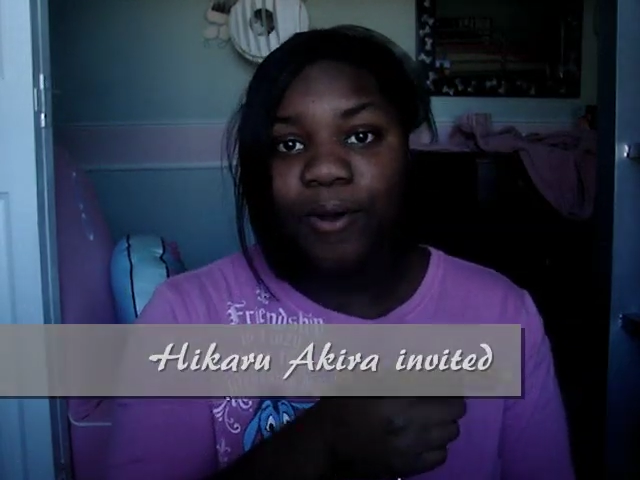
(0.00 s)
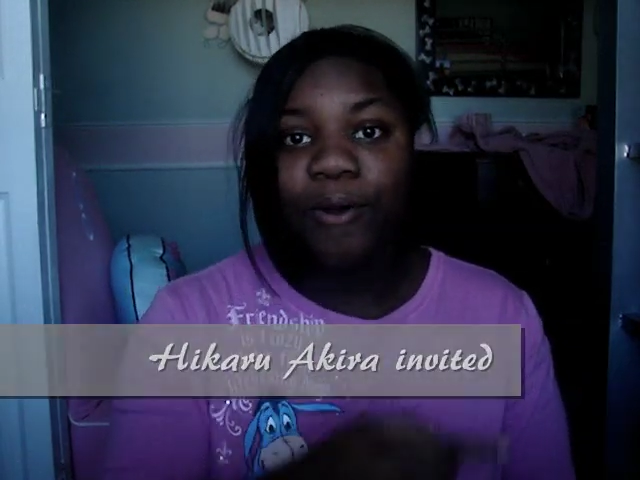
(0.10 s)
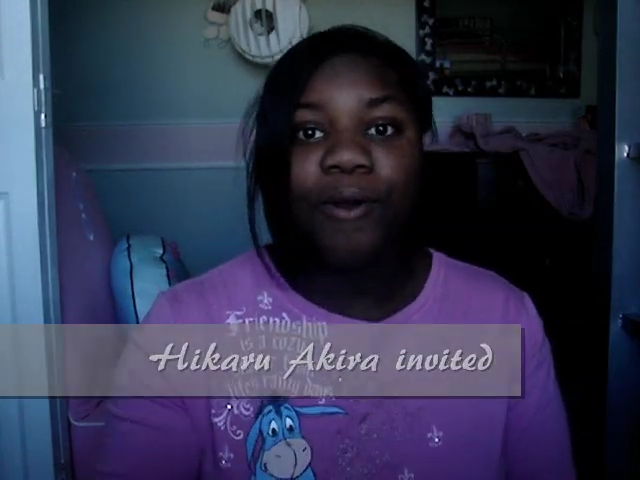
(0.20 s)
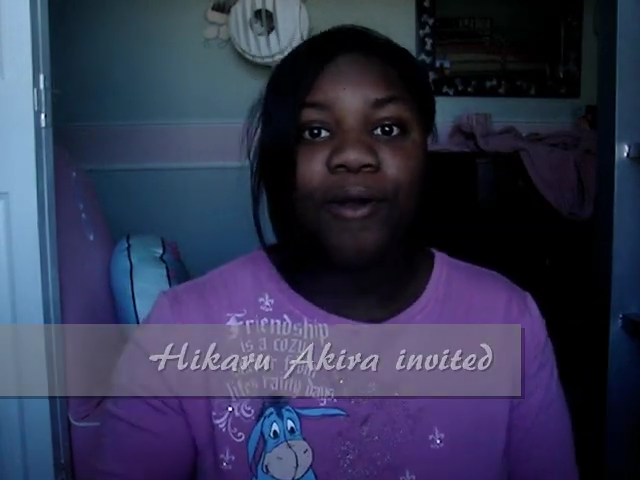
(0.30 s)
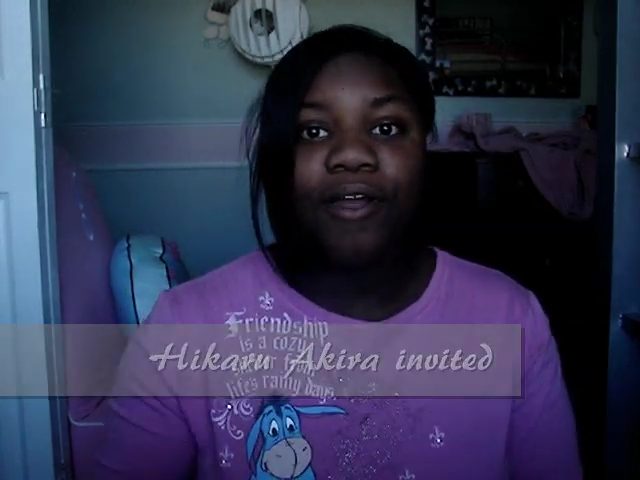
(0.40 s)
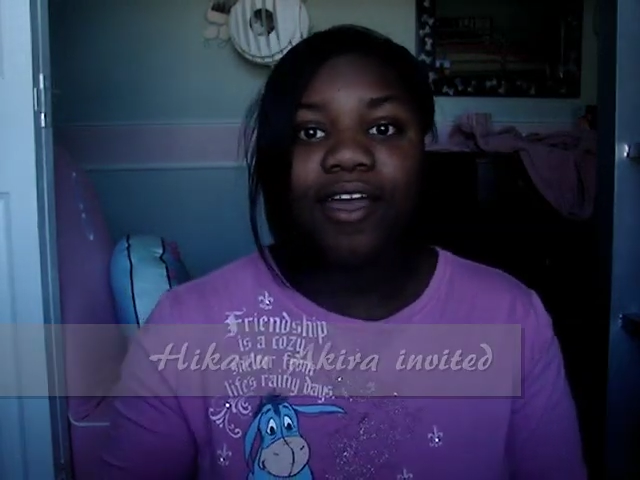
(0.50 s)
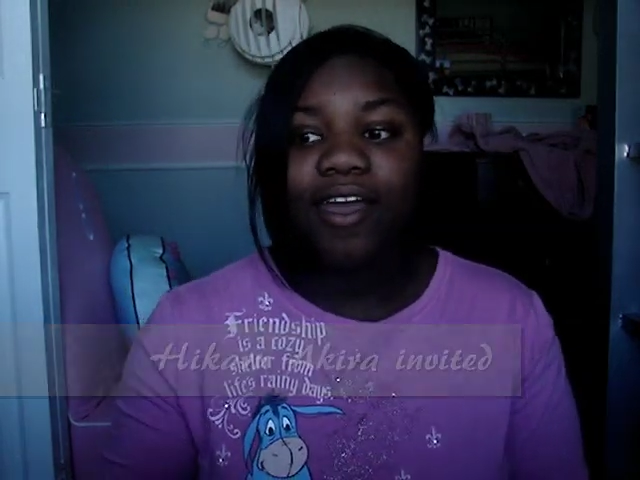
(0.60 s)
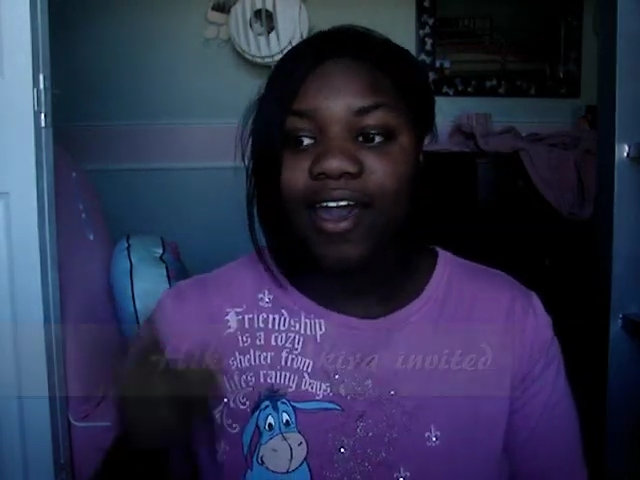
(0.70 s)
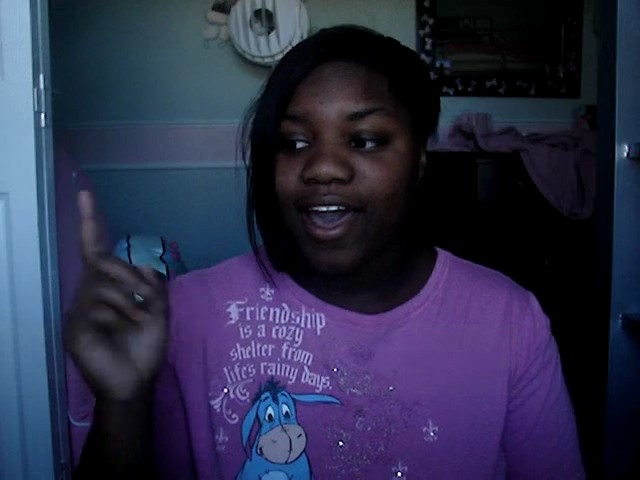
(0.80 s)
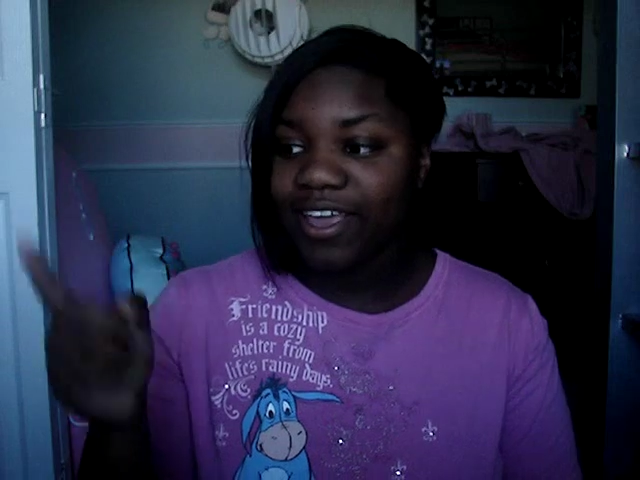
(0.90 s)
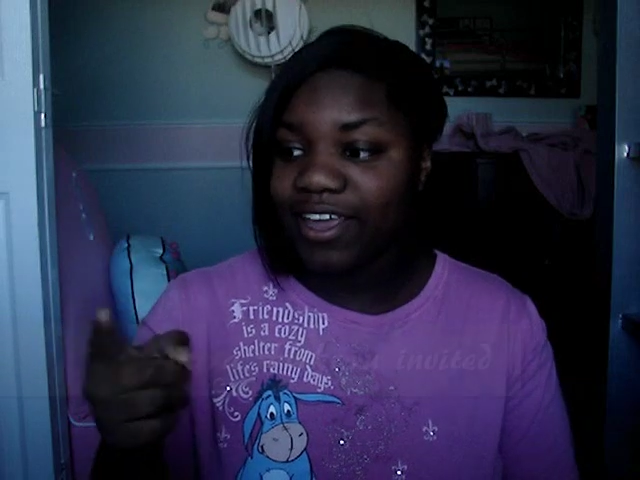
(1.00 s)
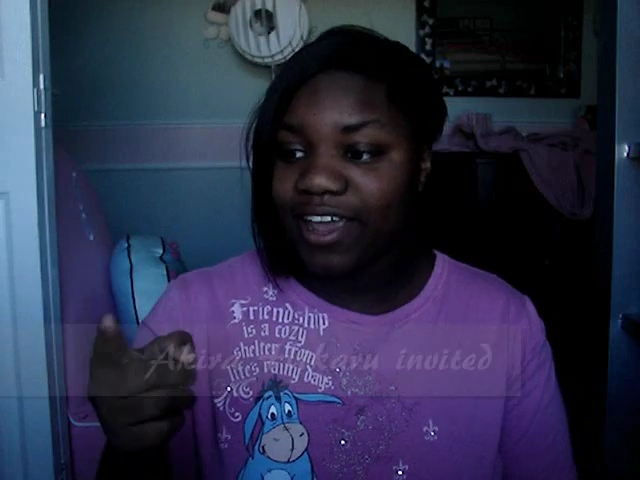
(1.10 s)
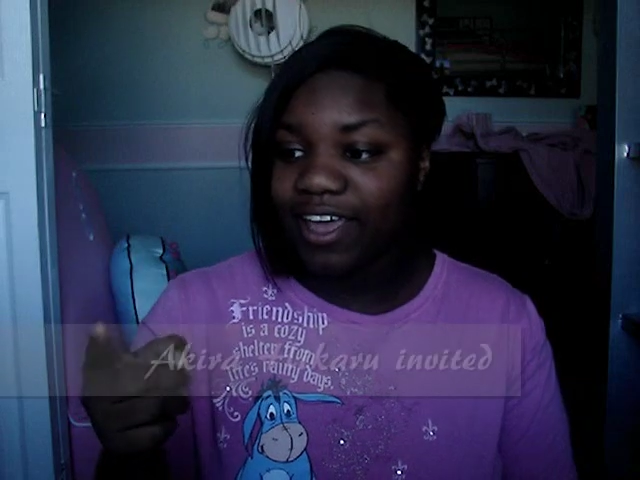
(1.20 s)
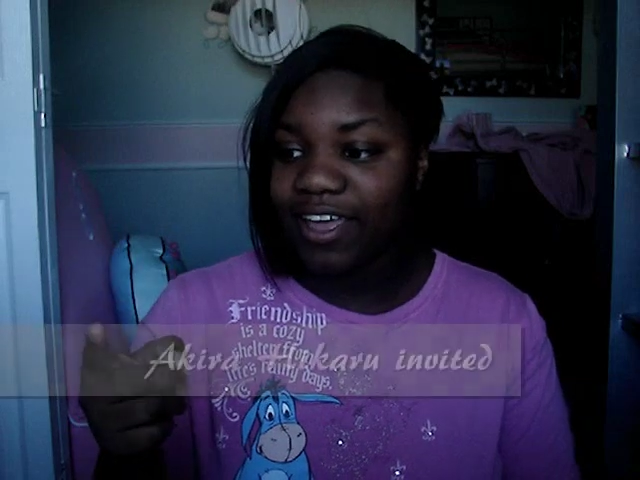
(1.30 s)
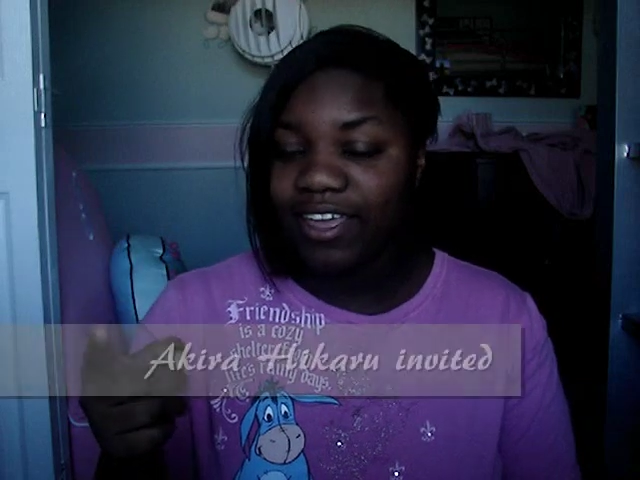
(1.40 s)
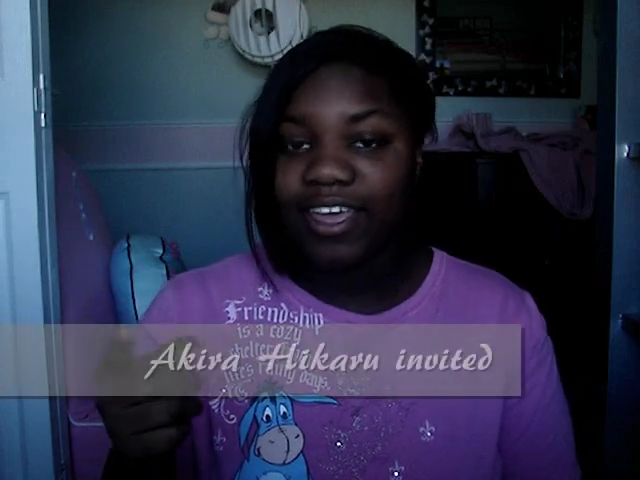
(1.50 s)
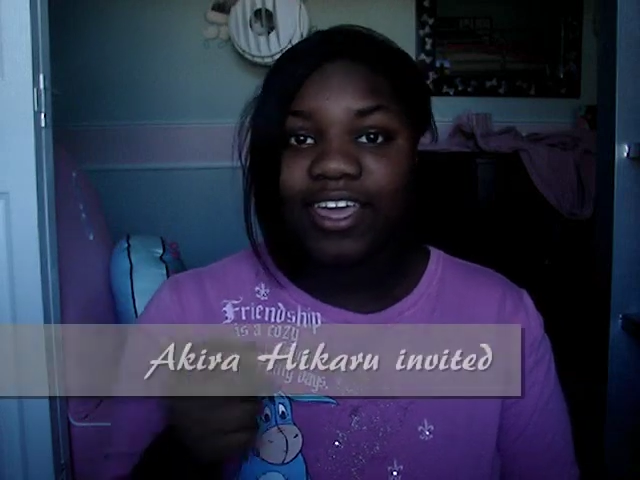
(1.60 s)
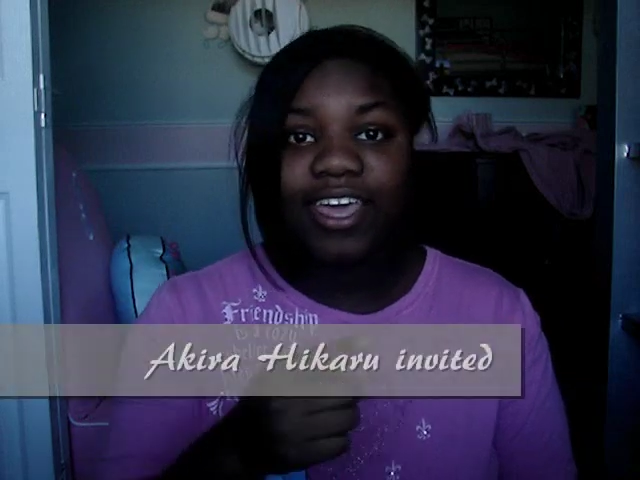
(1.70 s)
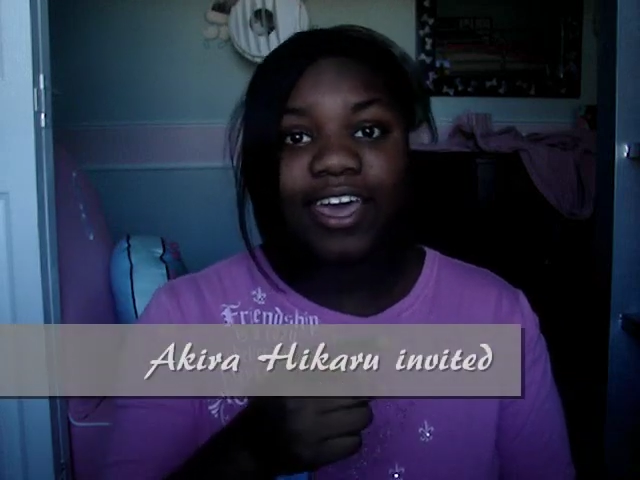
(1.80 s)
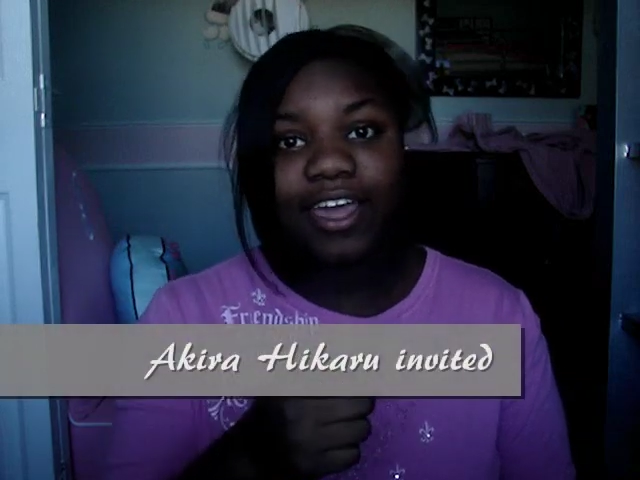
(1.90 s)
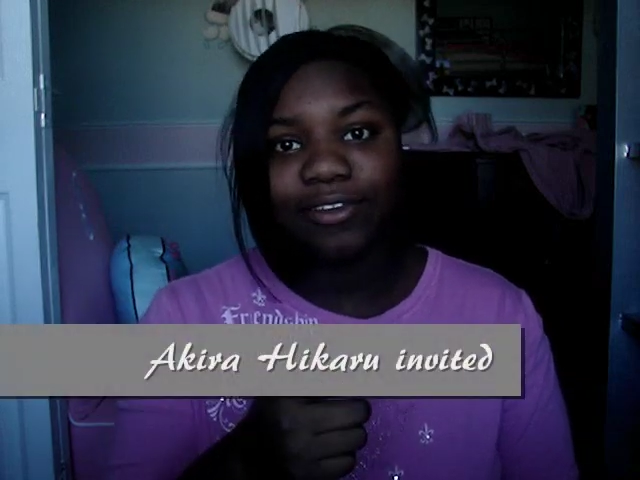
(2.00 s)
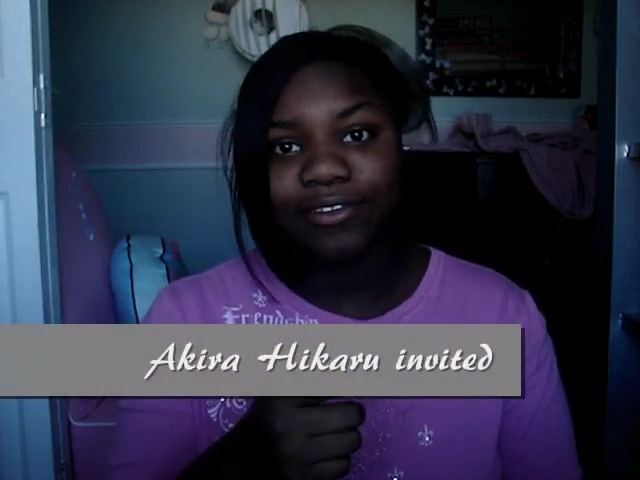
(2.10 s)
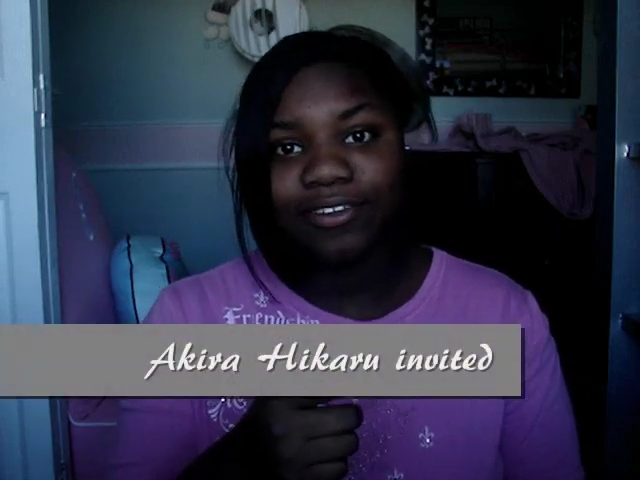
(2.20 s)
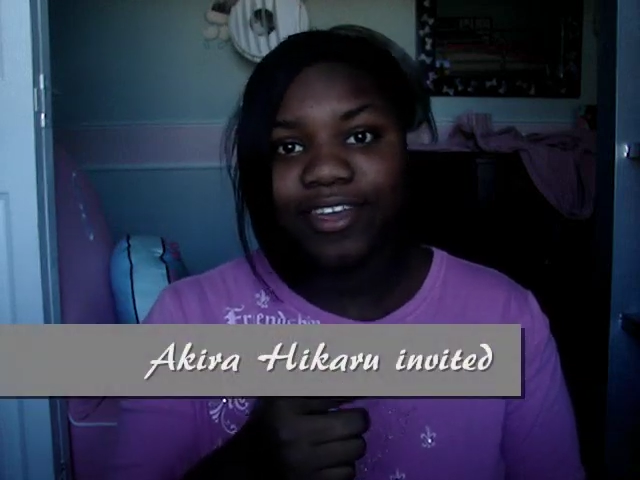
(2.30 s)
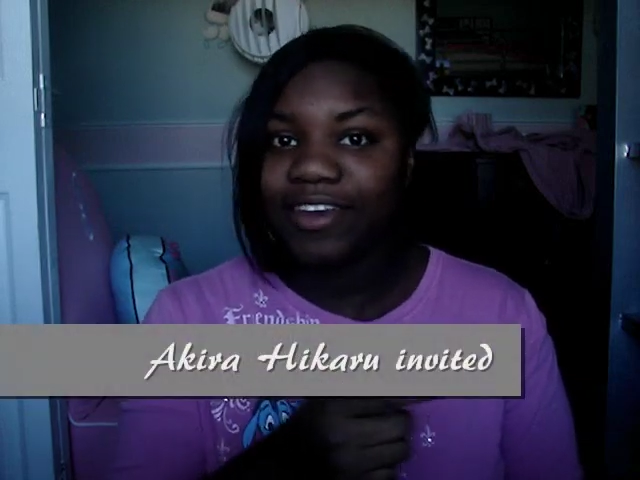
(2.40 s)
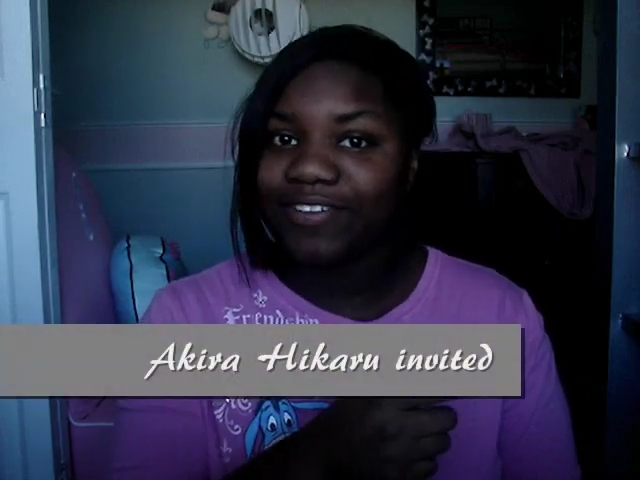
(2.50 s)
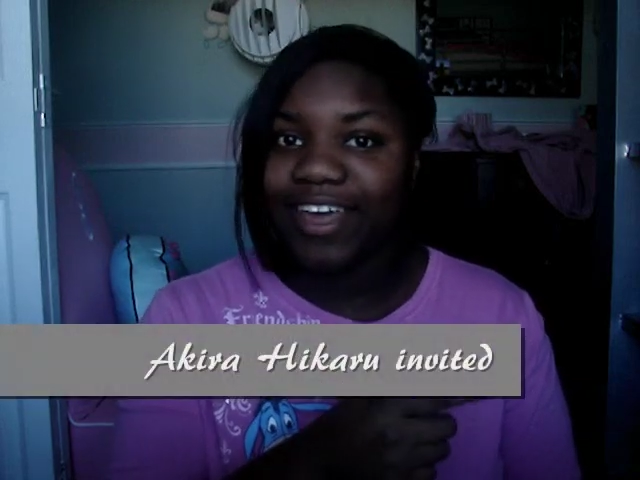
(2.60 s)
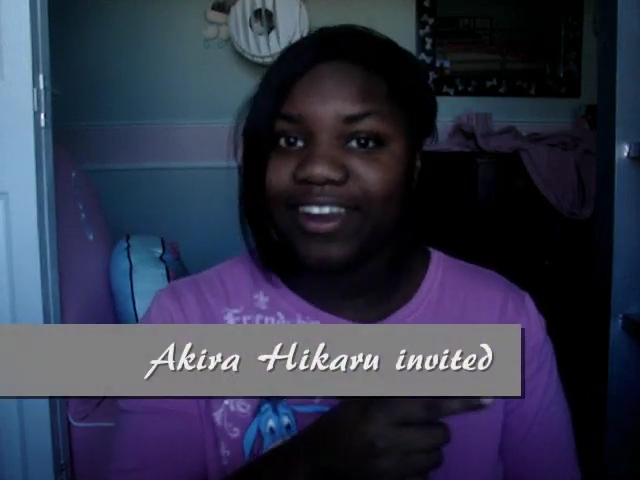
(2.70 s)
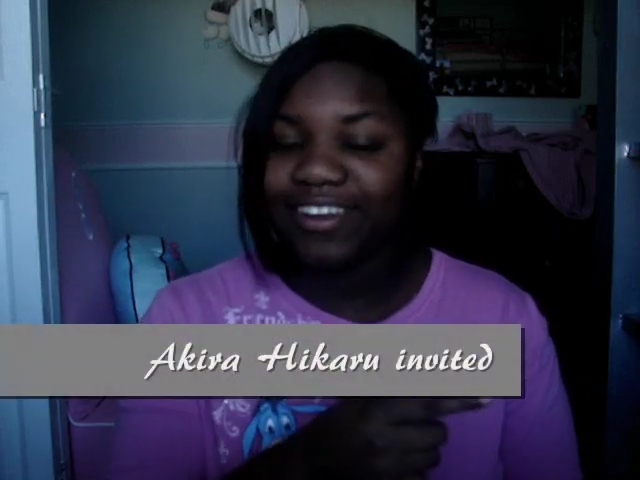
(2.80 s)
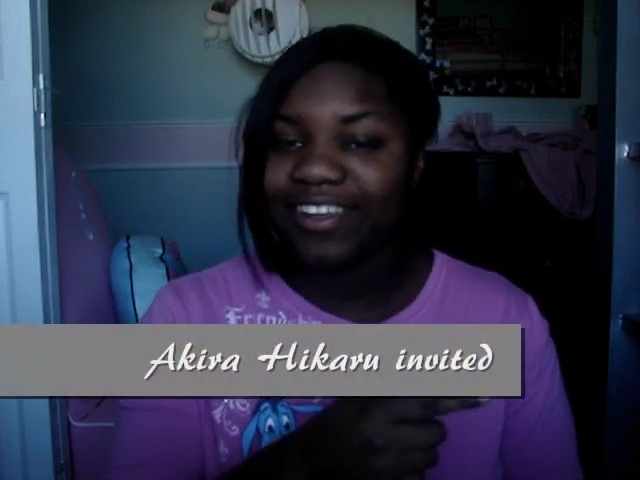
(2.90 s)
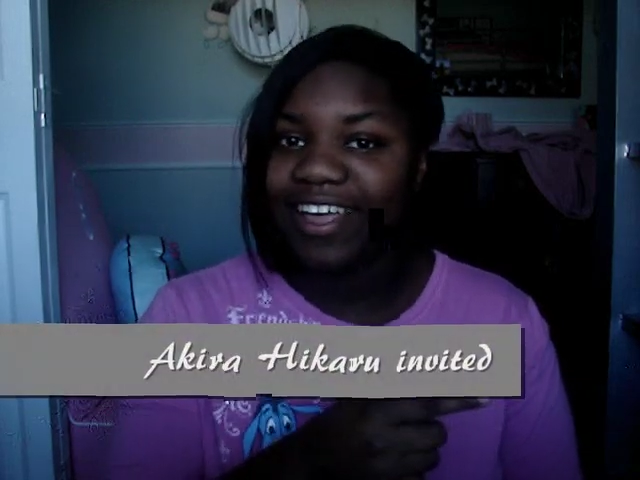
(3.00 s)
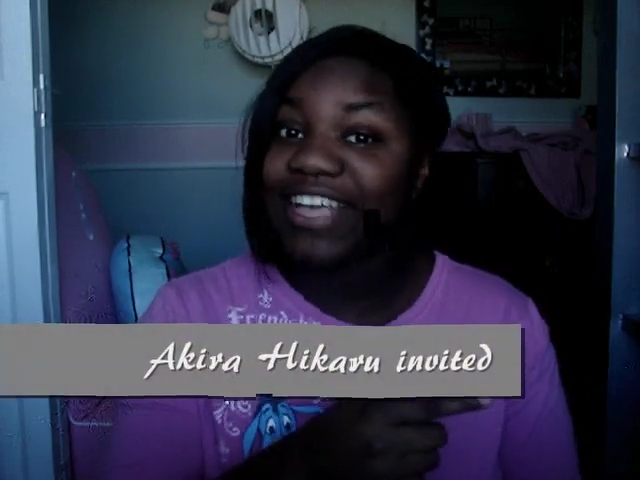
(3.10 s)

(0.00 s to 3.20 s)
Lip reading: or Akira, Hikaru invited,